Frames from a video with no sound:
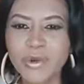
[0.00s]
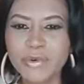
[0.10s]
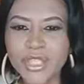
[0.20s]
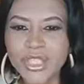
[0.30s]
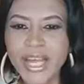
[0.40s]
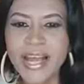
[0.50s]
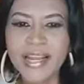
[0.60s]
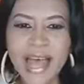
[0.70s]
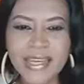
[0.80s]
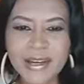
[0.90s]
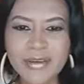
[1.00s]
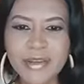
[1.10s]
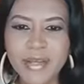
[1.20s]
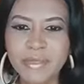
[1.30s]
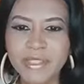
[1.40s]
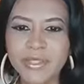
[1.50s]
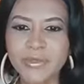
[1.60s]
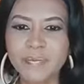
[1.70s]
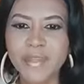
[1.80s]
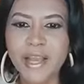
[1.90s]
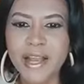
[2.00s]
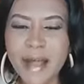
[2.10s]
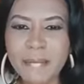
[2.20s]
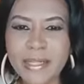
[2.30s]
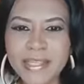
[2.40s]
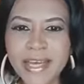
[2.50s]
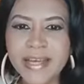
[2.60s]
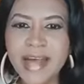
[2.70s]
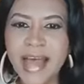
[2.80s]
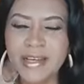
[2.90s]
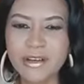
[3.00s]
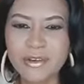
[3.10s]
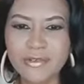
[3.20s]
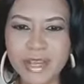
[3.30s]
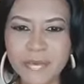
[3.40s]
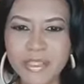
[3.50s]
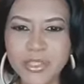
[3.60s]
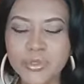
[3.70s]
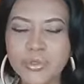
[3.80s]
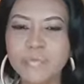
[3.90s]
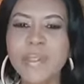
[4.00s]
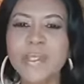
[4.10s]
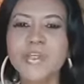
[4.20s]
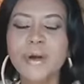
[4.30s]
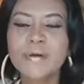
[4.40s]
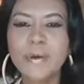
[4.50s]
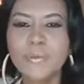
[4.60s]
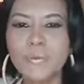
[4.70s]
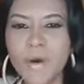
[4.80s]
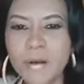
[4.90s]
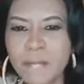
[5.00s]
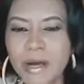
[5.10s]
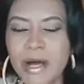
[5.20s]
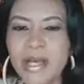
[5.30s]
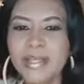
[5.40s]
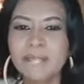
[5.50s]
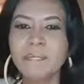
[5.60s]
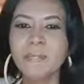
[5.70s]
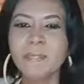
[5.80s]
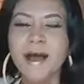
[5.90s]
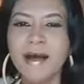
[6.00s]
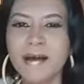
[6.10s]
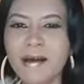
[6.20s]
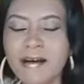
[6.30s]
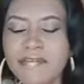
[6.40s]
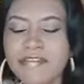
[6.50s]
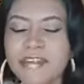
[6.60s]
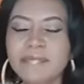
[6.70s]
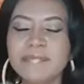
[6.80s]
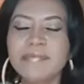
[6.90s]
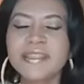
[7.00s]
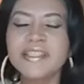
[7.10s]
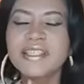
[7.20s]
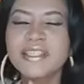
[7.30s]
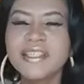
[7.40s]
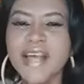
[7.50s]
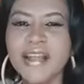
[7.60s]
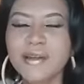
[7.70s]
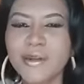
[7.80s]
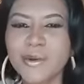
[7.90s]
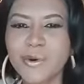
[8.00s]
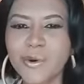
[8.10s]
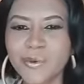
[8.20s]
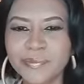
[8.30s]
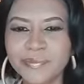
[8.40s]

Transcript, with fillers: Rochelle, I agree with you. Camille, I agree with you. You're a woman of shalom.